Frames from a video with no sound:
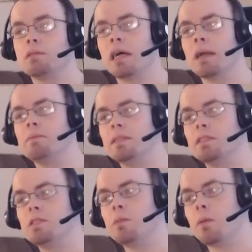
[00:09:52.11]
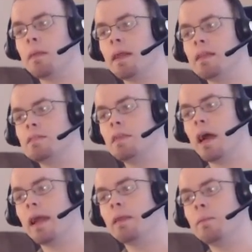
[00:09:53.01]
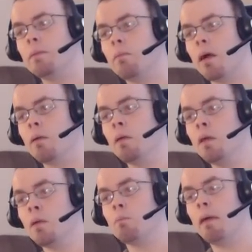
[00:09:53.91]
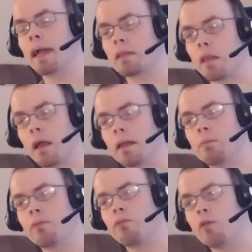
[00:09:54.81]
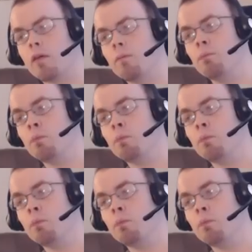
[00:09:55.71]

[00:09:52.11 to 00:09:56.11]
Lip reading: time that Superman has died and been brought back to life before,